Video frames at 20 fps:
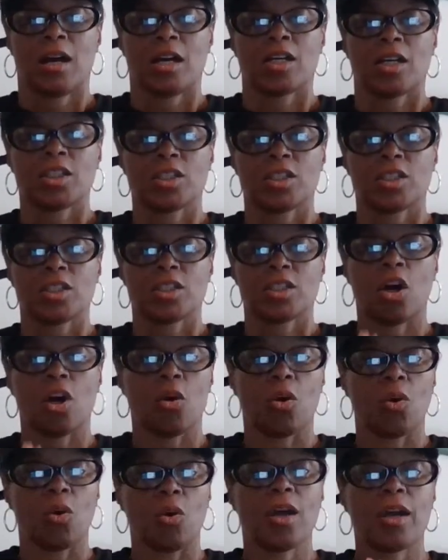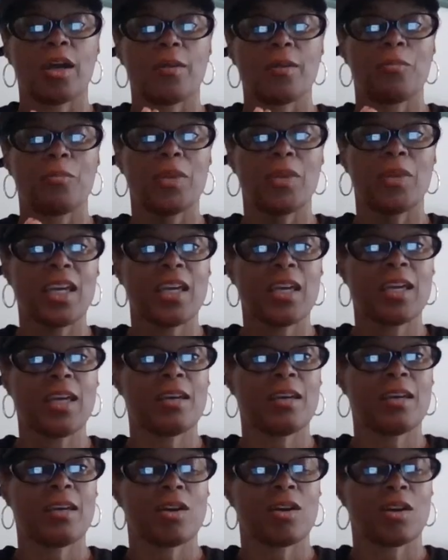So me
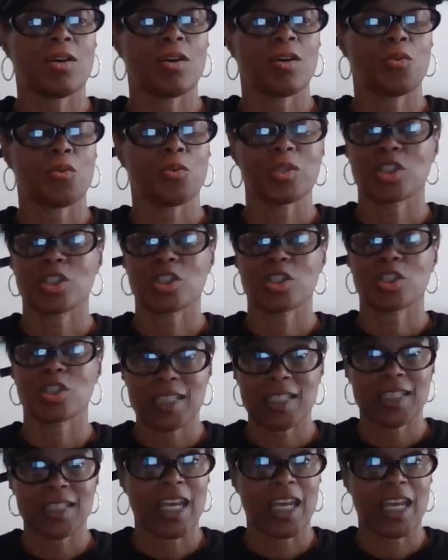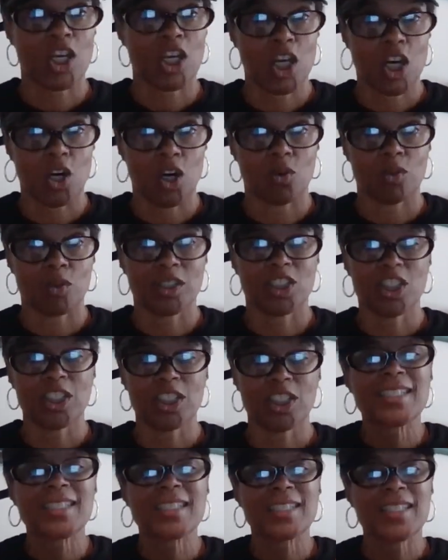was going to say no.
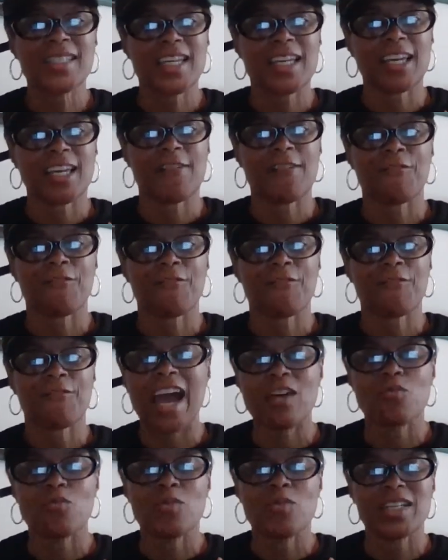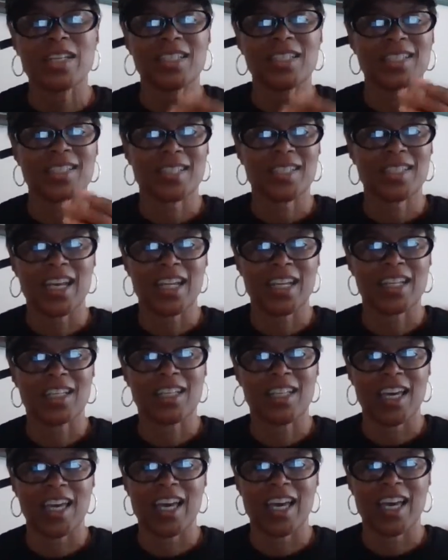Just think, if I would have said
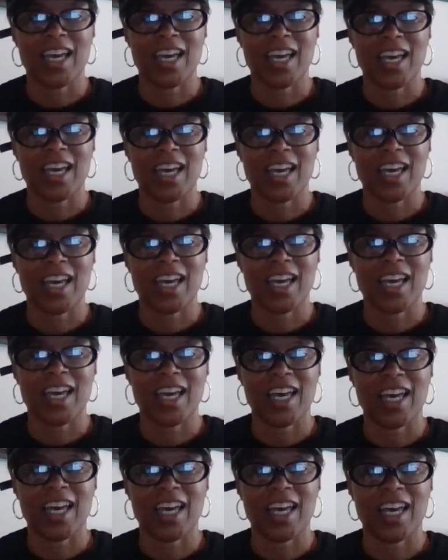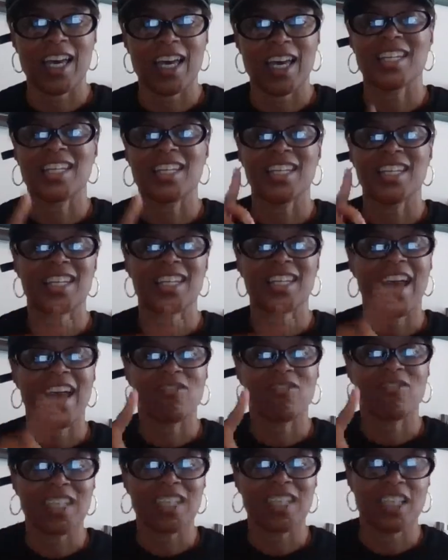yes, didn't have
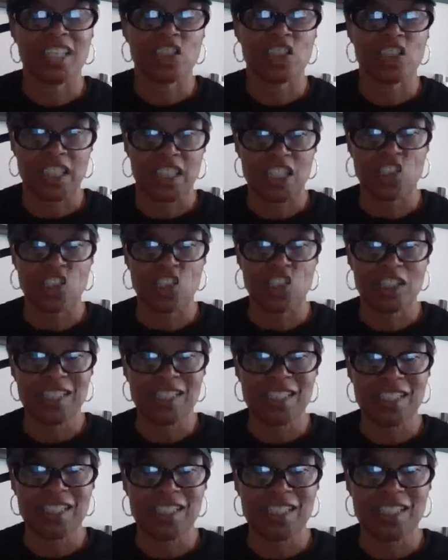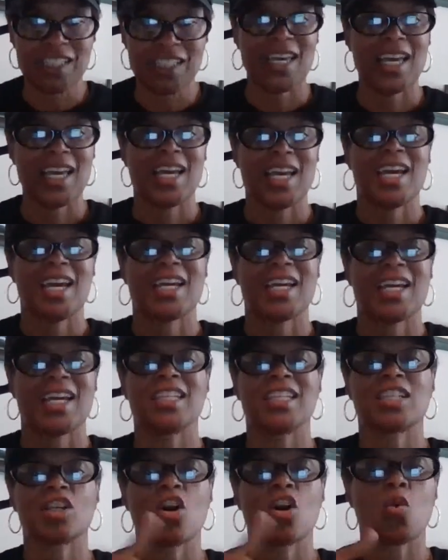the intentions,
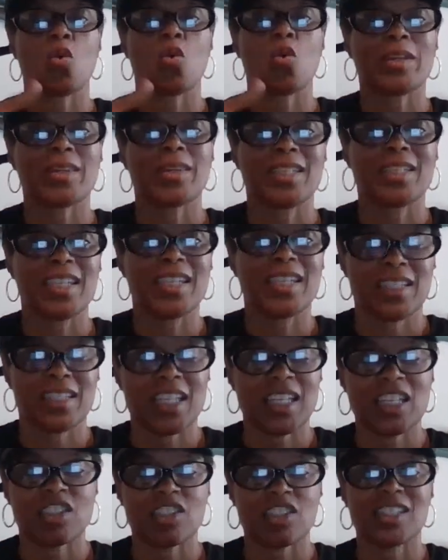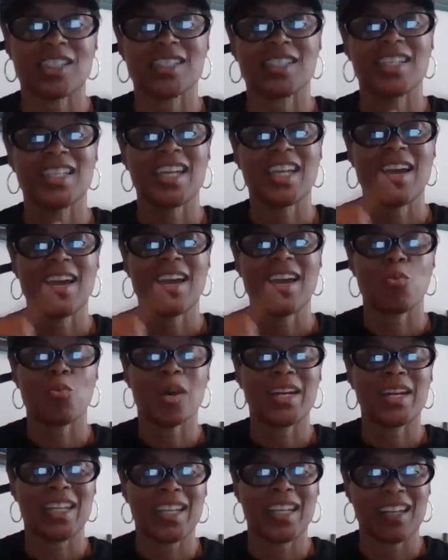didn't go with the intentions,
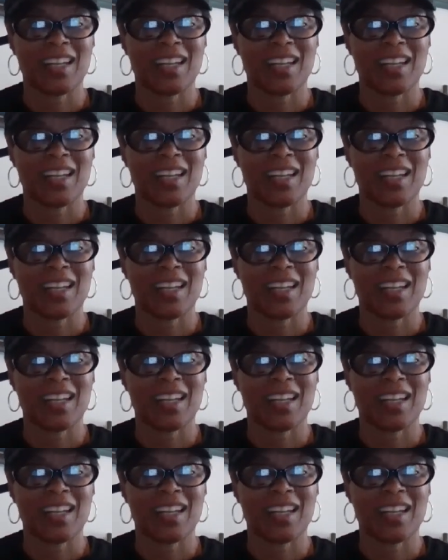wasn't in